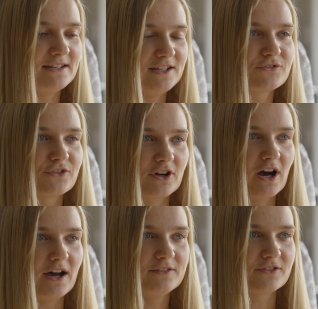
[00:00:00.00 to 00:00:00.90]
need for
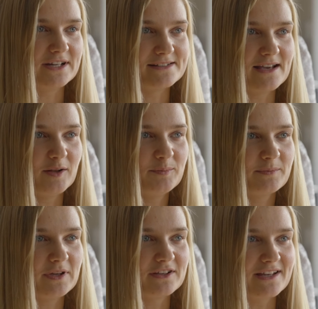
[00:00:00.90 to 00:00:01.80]
God, for His help,
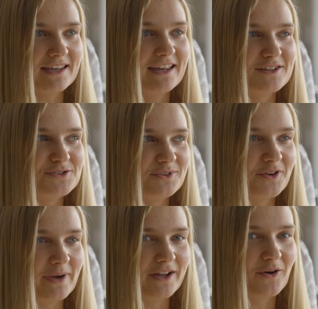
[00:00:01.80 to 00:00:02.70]
because I can't do it on my